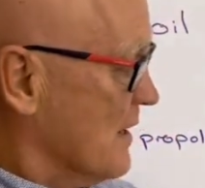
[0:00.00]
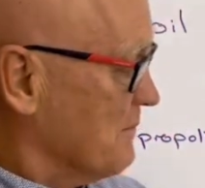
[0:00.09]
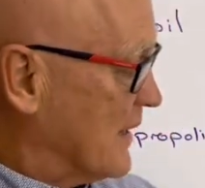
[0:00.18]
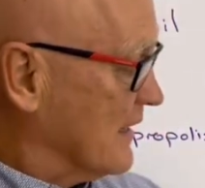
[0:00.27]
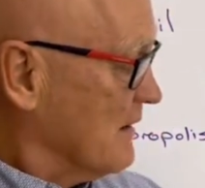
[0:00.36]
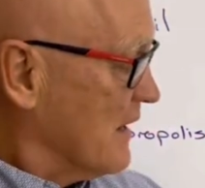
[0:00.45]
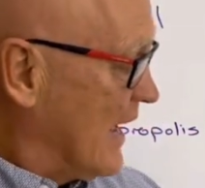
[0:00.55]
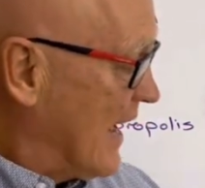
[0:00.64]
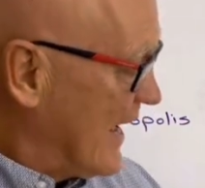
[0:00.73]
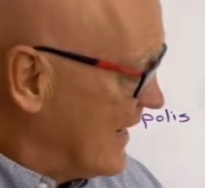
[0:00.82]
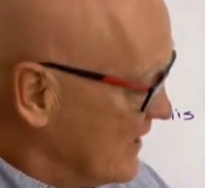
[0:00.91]
But
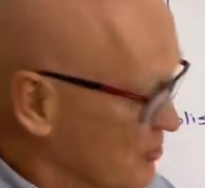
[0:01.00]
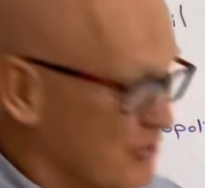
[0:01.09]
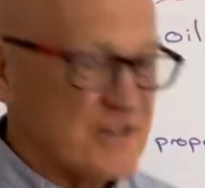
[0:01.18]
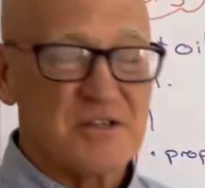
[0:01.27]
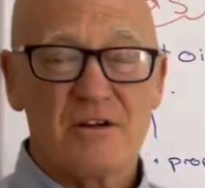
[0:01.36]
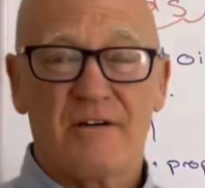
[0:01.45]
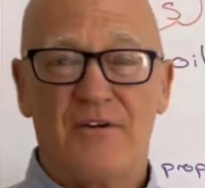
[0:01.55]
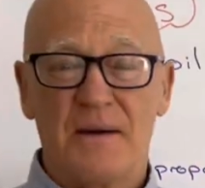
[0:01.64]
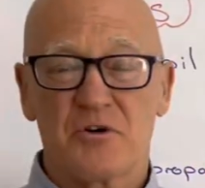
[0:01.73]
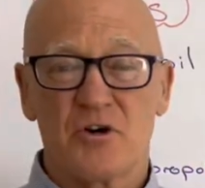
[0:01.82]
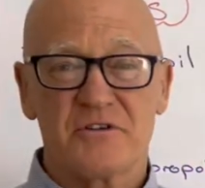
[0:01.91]
increasing your
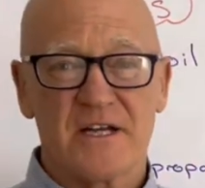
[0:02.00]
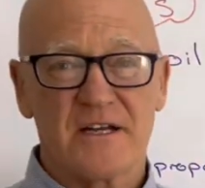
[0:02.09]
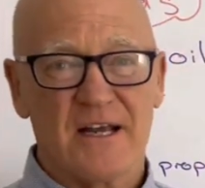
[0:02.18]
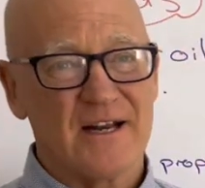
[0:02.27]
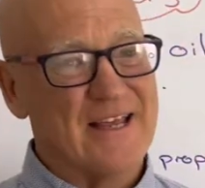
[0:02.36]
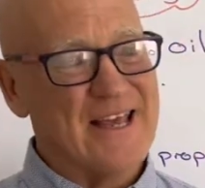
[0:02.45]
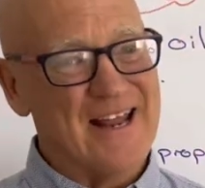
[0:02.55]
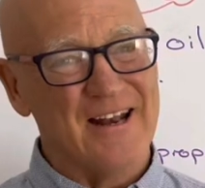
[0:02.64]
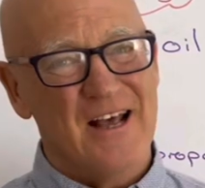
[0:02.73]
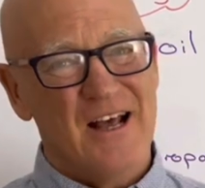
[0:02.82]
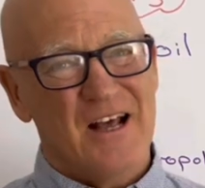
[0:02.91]
fiber content, and
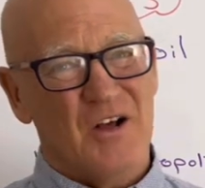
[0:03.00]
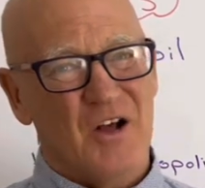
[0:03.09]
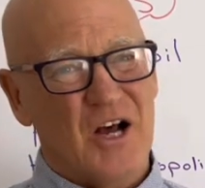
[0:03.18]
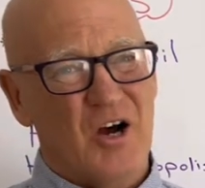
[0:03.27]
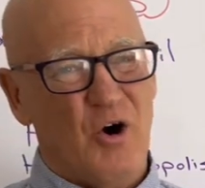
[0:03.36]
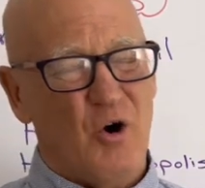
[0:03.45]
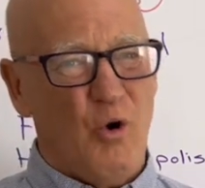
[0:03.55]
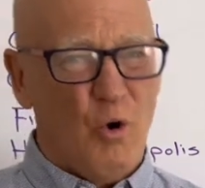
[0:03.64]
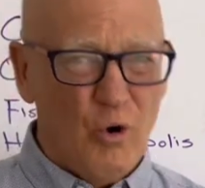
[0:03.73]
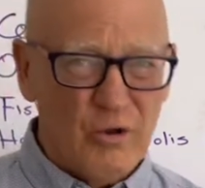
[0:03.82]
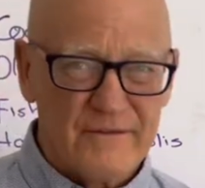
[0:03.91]
again,
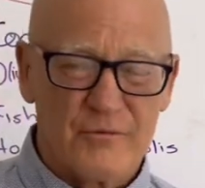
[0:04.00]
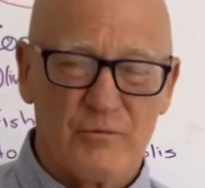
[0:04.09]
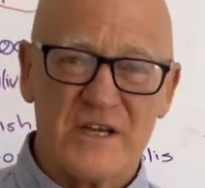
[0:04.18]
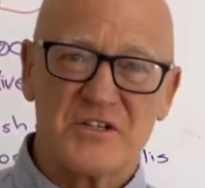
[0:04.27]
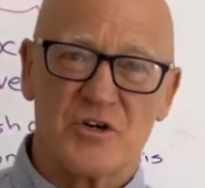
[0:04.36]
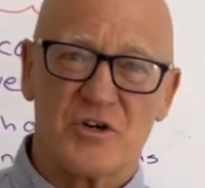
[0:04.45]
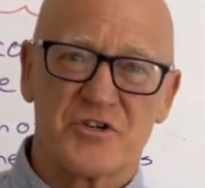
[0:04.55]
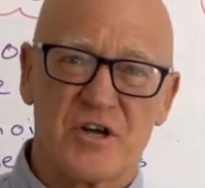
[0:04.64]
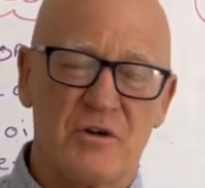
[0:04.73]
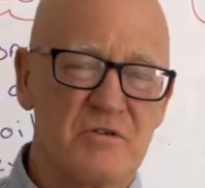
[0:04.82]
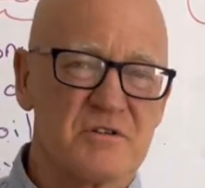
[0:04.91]
all of the research
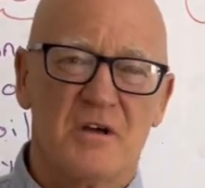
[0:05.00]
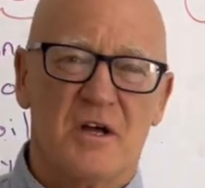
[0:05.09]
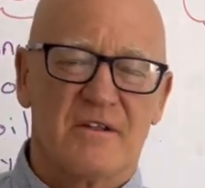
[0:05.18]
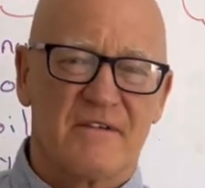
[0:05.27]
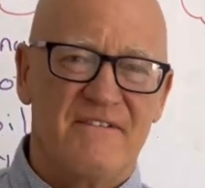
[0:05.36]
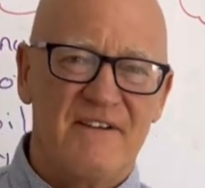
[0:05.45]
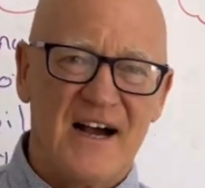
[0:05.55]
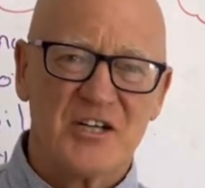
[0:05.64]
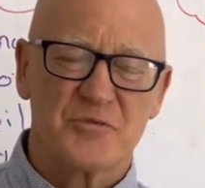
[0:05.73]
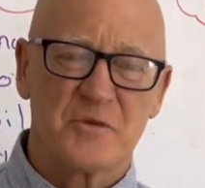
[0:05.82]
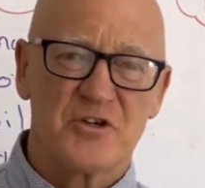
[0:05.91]
shows the
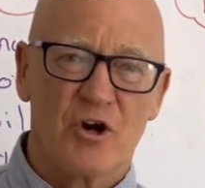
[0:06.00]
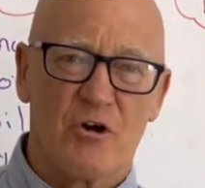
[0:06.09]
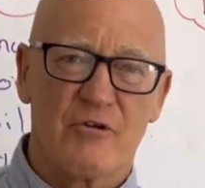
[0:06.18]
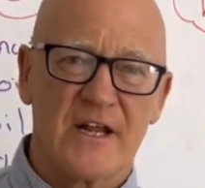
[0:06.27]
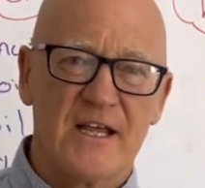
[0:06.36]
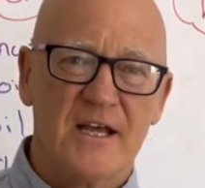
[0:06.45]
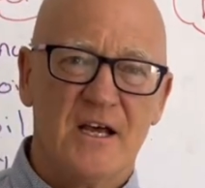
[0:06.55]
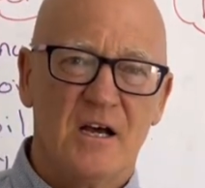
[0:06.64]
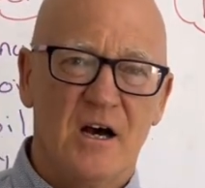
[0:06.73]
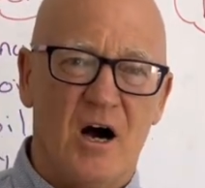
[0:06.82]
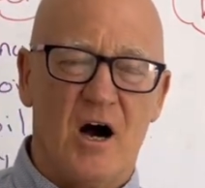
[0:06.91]
vast majority
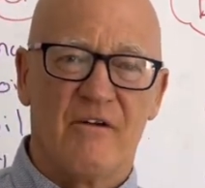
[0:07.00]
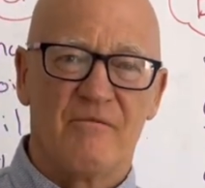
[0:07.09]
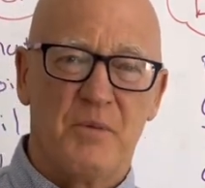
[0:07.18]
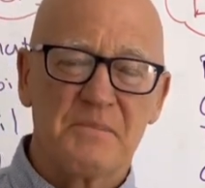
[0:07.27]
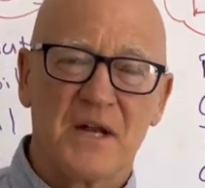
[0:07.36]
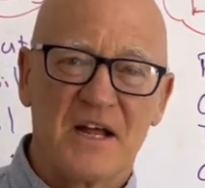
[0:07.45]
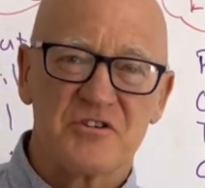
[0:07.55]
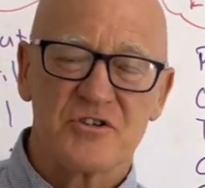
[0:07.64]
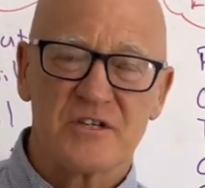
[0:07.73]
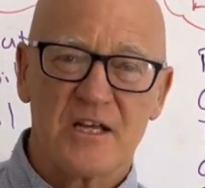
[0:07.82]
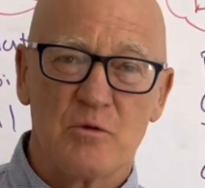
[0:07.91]
of
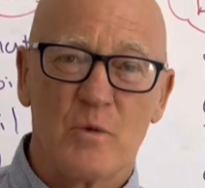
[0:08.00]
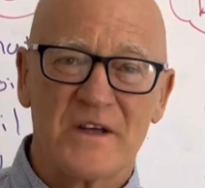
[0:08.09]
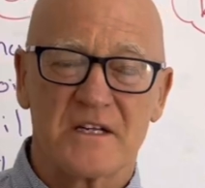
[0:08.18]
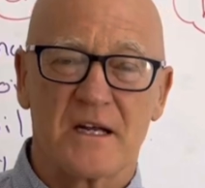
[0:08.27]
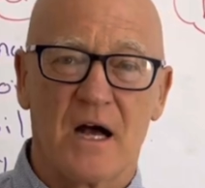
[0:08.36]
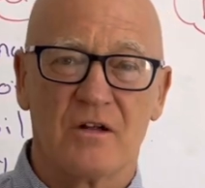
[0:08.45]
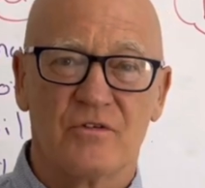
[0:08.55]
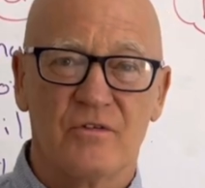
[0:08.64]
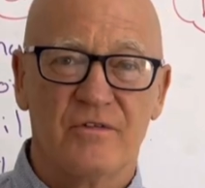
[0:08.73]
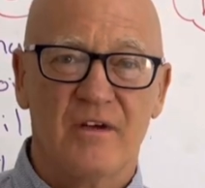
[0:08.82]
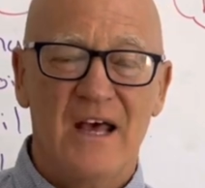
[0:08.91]
populations in Western
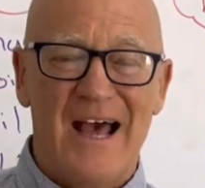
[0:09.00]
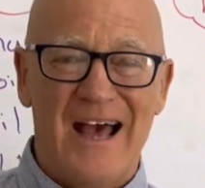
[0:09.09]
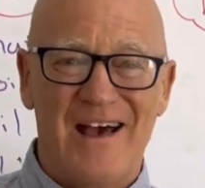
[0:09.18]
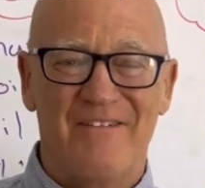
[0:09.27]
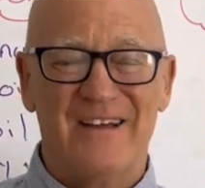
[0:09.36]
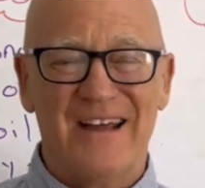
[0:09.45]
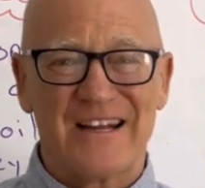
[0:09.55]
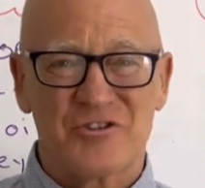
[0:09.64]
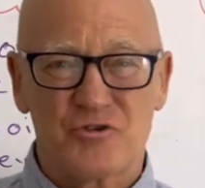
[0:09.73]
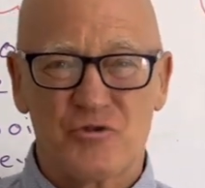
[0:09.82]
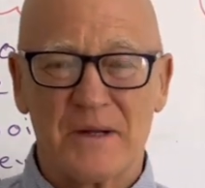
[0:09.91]
cultures have
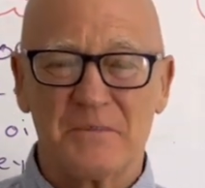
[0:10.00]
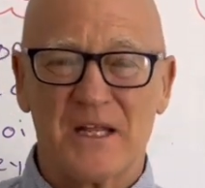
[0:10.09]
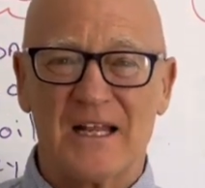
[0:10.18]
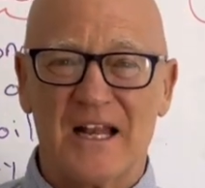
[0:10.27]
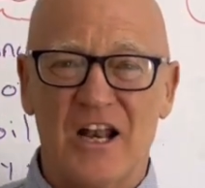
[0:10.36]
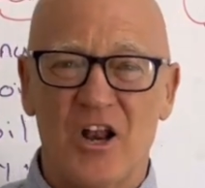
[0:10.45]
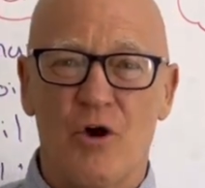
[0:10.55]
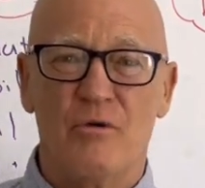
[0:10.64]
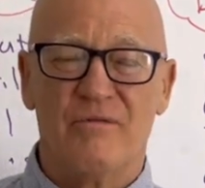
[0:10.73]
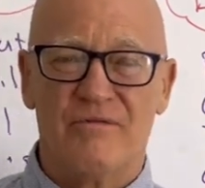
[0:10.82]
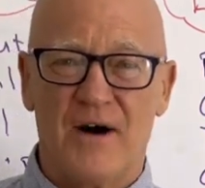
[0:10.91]
extremely
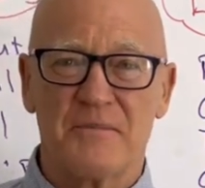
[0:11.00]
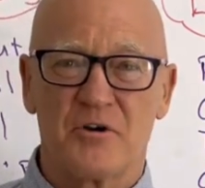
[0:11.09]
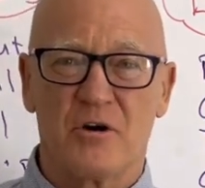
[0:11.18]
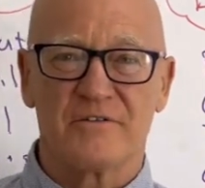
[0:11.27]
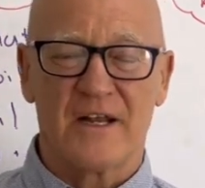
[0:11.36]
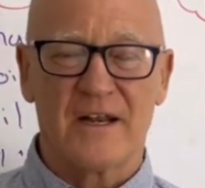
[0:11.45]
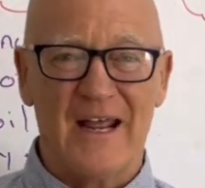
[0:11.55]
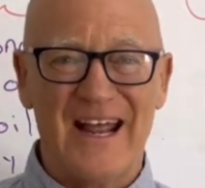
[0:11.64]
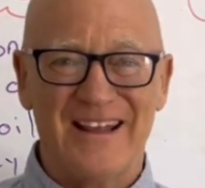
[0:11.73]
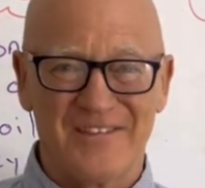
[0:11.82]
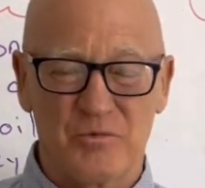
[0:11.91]
low fiber content,
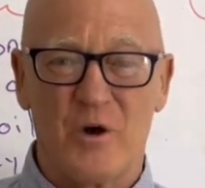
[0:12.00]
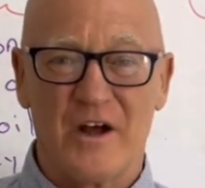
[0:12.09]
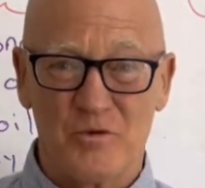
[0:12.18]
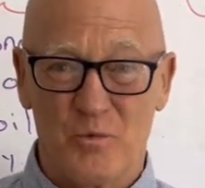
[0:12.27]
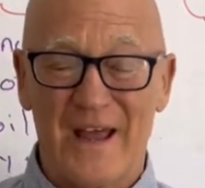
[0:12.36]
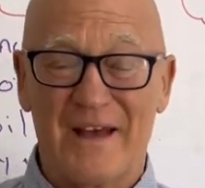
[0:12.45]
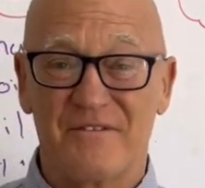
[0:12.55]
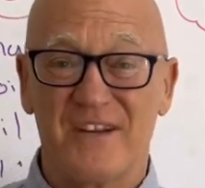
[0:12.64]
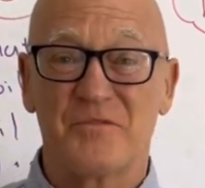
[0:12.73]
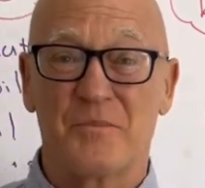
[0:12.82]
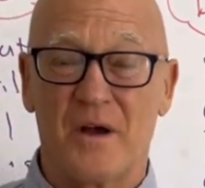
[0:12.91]
hence why we have
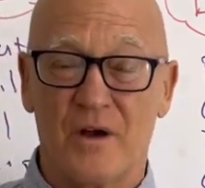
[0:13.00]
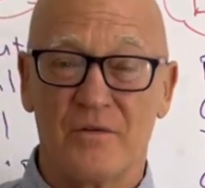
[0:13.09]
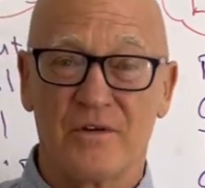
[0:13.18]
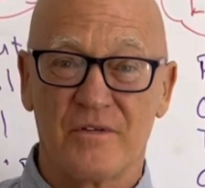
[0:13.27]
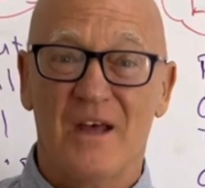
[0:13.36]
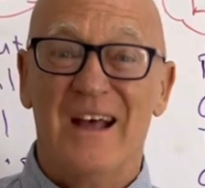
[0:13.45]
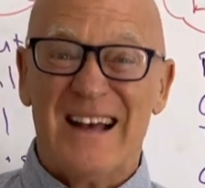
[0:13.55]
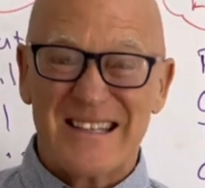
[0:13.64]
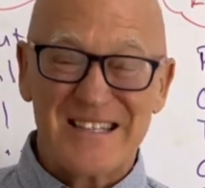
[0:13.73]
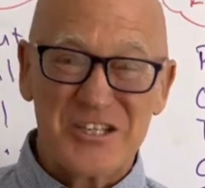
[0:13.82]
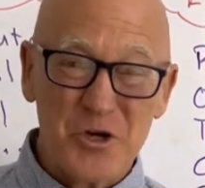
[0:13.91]
dysbiosis
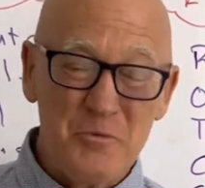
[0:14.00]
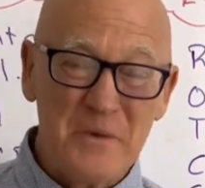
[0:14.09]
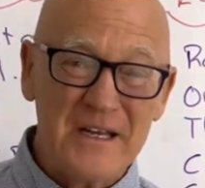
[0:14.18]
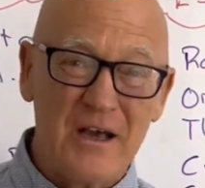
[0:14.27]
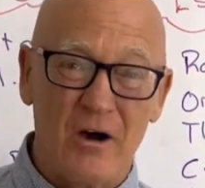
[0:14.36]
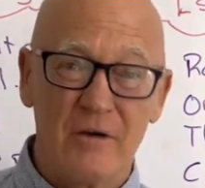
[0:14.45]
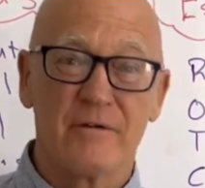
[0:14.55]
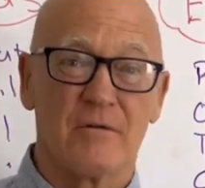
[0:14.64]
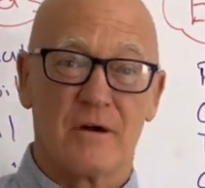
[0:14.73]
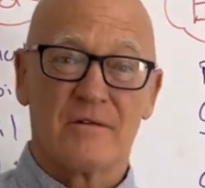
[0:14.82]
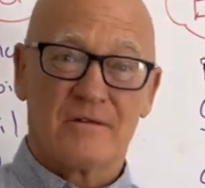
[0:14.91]
and so many
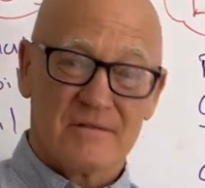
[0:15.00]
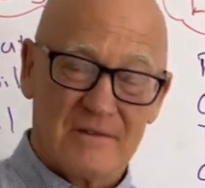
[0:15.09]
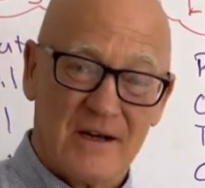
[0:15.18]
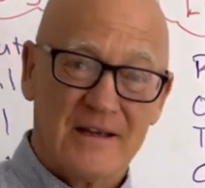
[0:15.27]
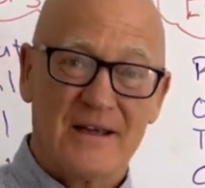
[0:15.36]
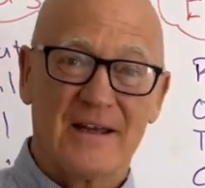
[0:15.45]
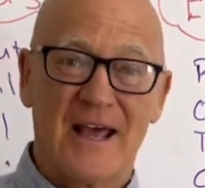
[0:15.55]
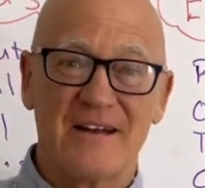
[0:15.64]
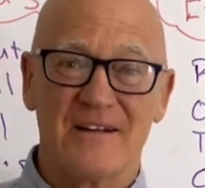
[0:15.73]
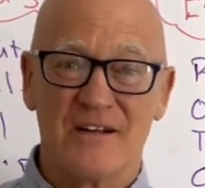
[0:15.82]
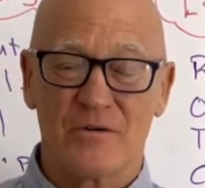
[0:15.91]
overgrowth like
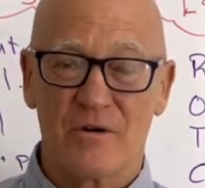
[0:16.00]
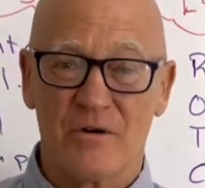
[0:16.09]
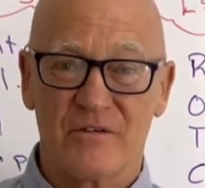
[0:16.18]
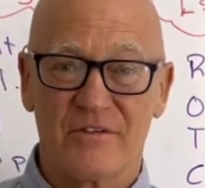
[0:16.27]
candida occurring.